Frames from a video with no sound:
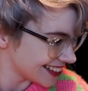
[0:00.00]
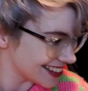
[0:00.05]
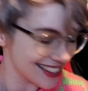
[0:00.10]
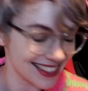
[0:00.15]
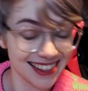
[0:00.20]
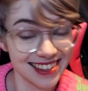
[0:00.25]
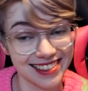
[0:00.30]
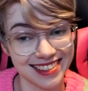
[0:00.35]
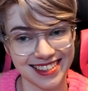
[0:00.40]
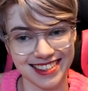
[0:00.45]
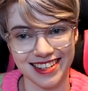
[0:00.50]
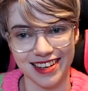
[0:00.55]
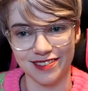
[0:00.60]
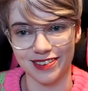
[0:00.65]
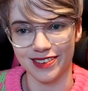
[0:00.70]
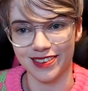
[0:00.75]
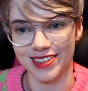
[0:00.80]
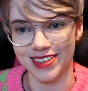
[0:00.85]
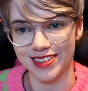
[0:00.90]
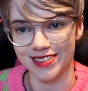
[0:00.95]
there's loads of stuff
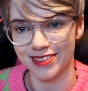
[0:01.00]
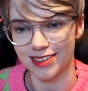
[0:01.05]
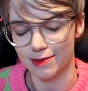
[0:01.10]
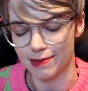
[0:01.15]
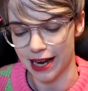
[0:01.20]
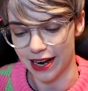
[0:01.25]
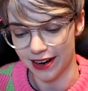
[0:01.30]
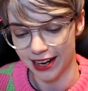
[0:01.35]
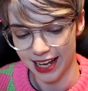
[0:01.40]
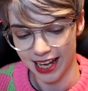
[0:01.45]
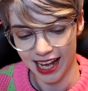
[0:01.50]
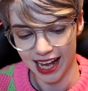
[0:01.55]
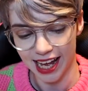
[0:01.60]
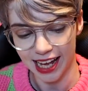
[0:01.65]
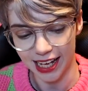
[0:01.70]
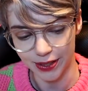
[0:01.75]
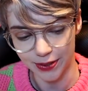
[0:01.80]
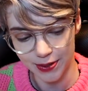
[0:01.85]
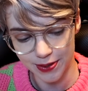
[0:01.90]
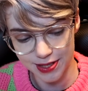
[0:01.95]
I want to talk about.
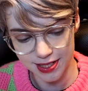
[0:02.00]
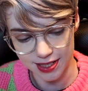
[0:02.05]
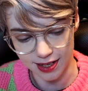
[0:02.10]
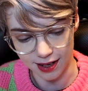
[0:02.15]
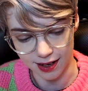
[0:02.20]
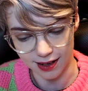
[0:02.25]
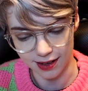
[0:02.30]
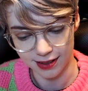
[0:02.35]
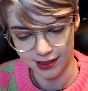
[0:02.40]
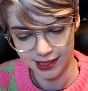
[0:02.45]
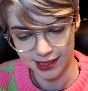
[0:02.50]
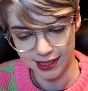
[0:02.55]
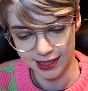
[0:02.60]
I also